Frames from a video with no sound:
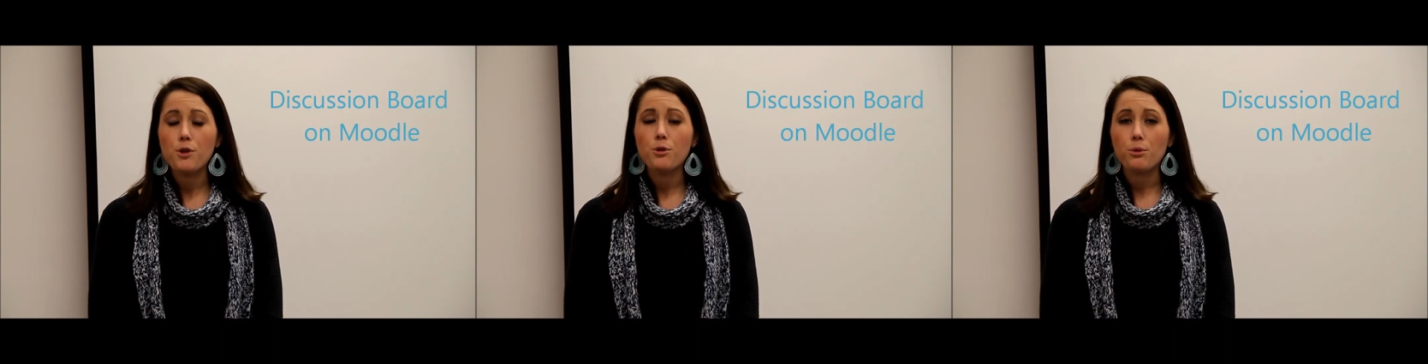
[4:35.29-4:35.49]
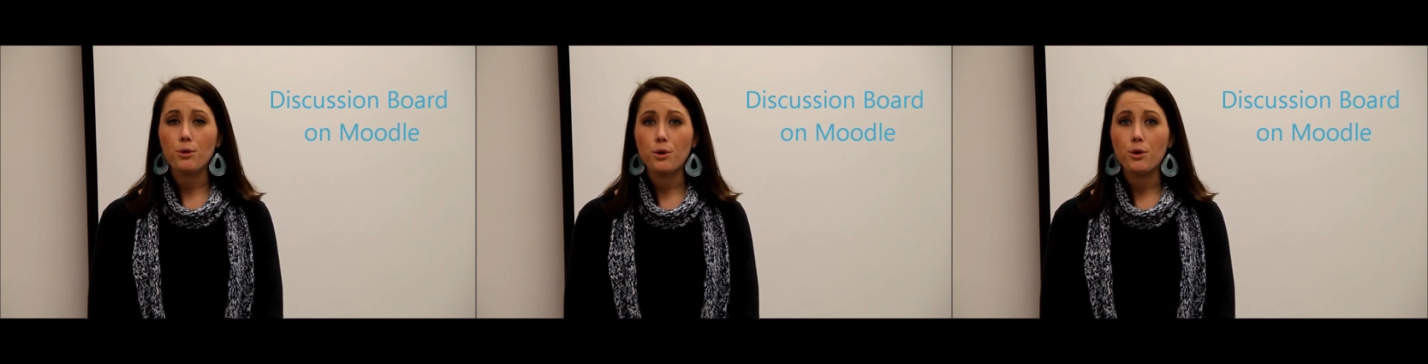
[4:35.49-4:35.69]

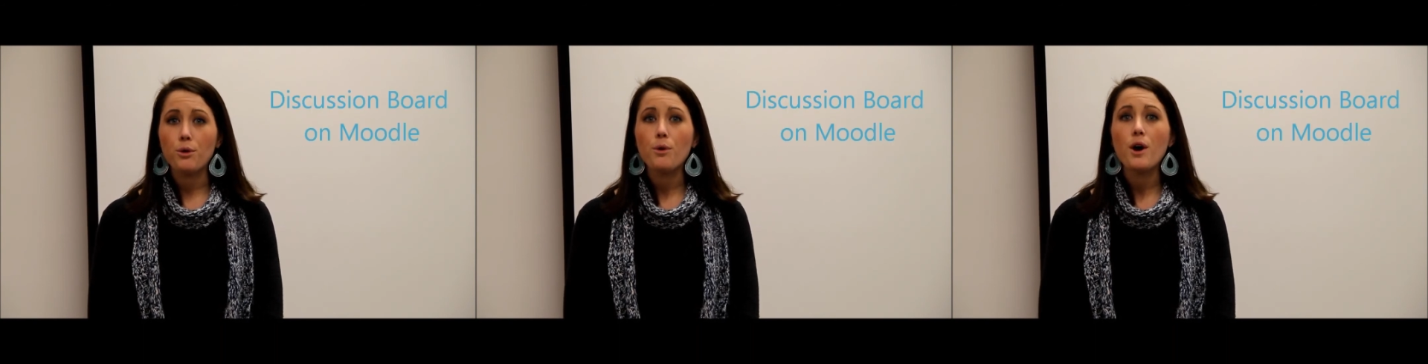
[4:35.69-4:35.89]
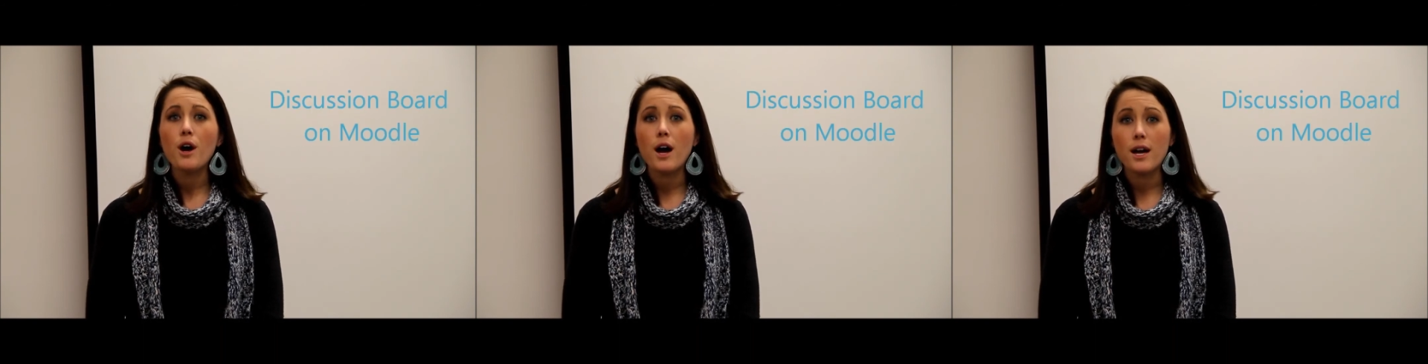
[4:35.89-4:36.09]
through
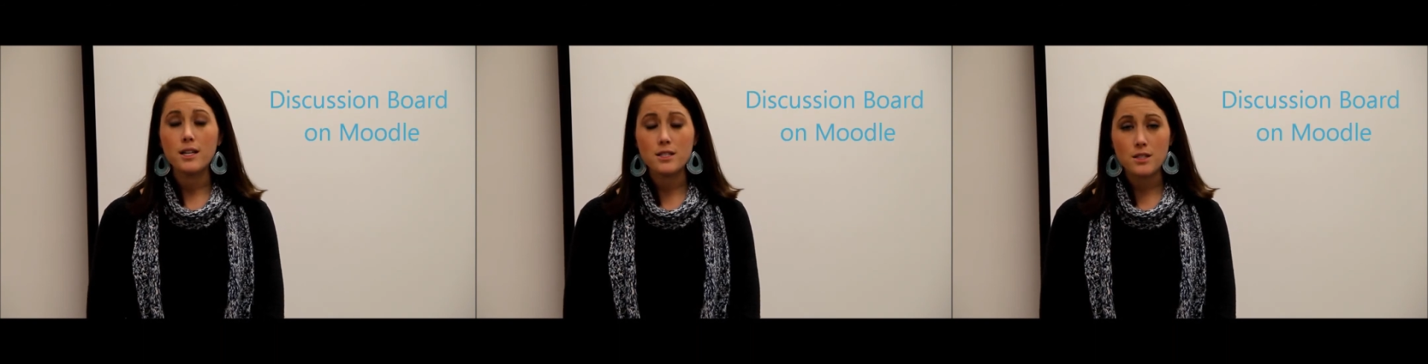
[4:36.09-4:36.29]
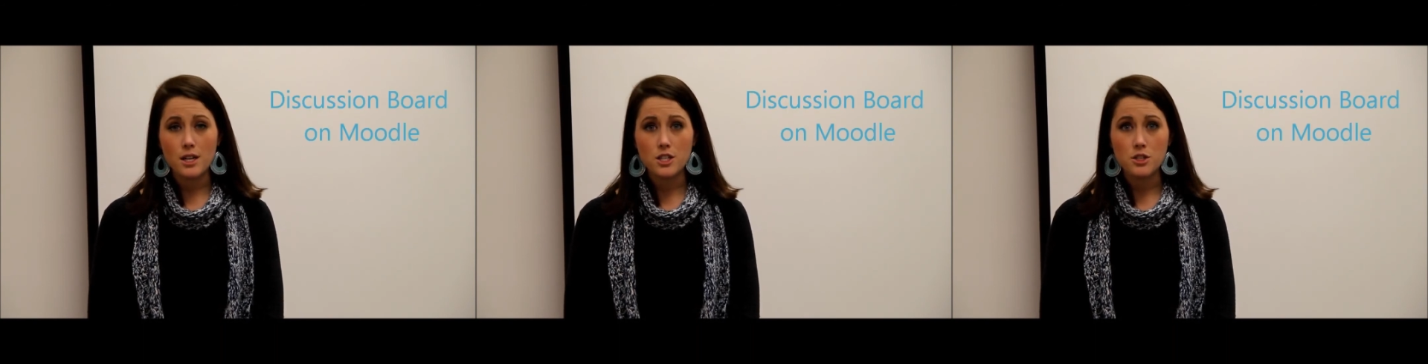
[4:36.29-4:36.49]
a
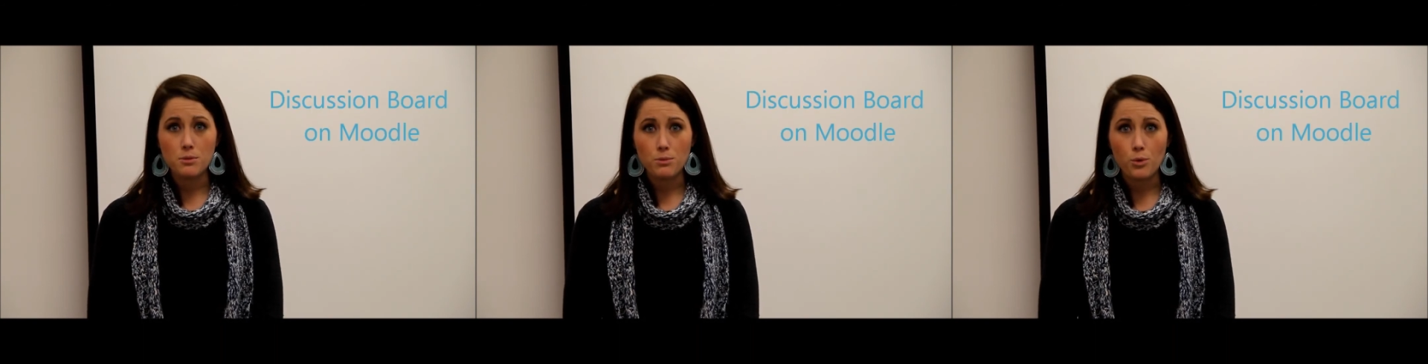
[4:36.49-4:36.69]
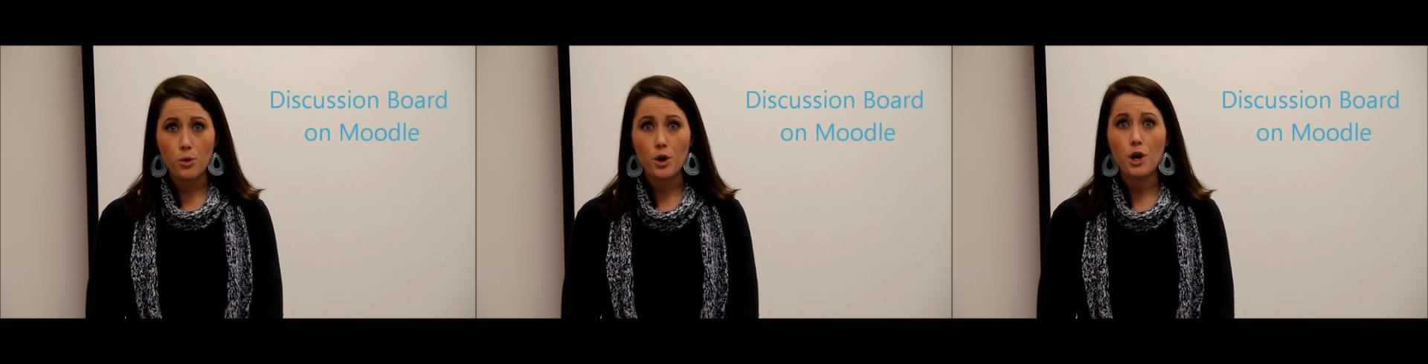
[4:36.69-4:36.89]
discussion
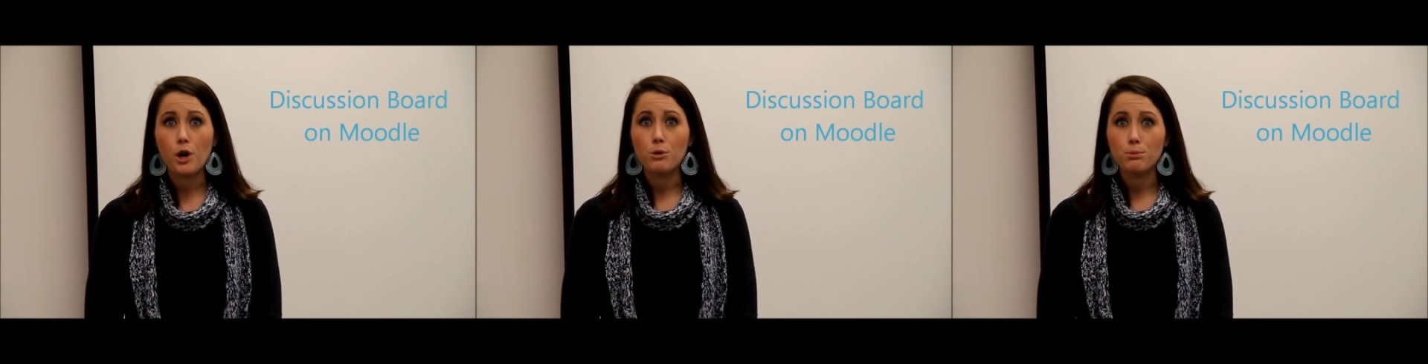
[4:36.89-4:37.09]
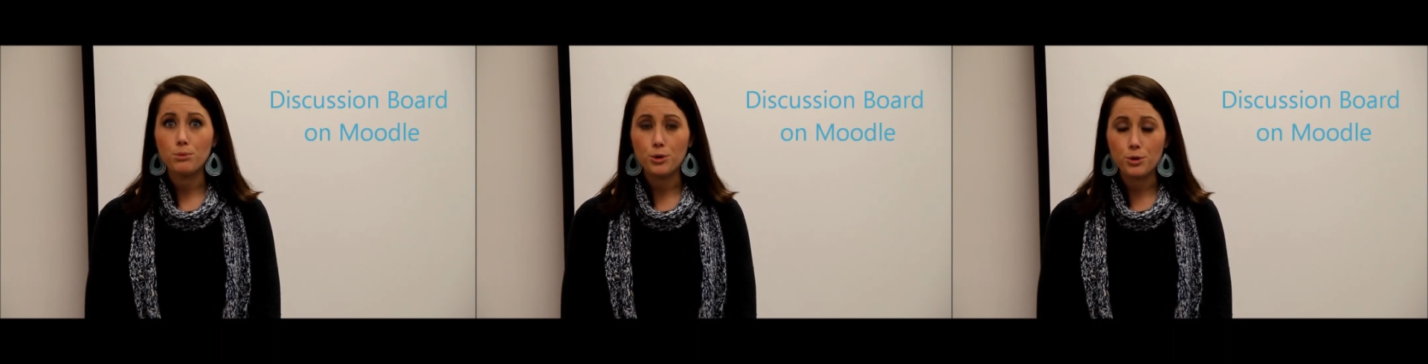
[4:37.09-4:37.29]
board
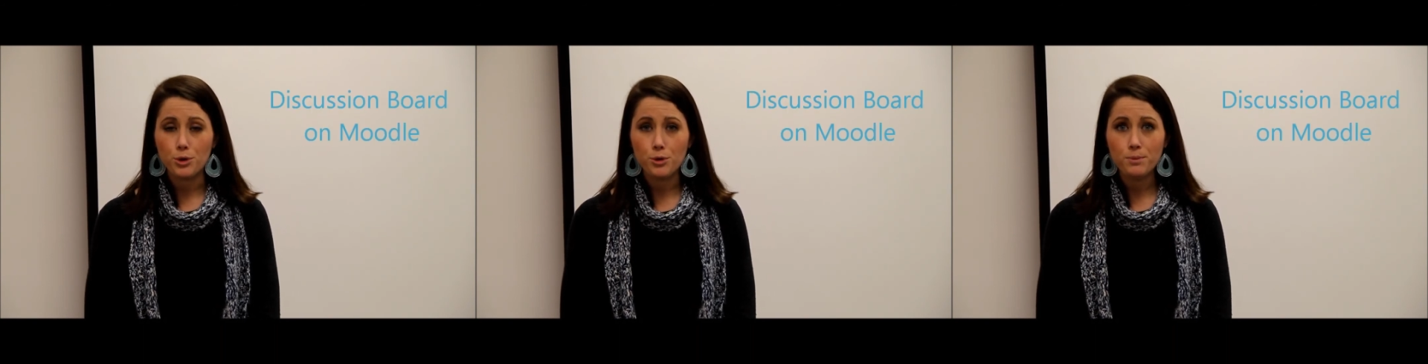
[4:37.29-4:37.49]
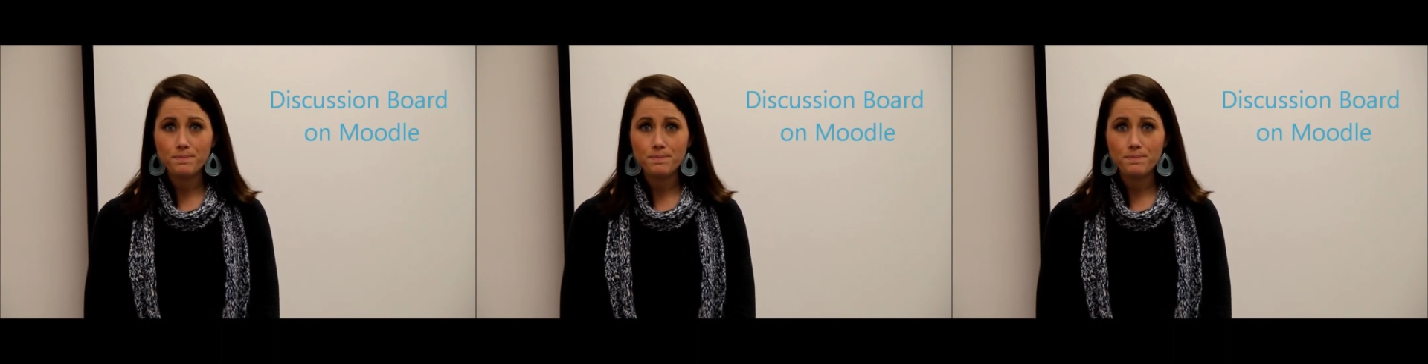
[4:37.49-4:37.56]
on Moodle.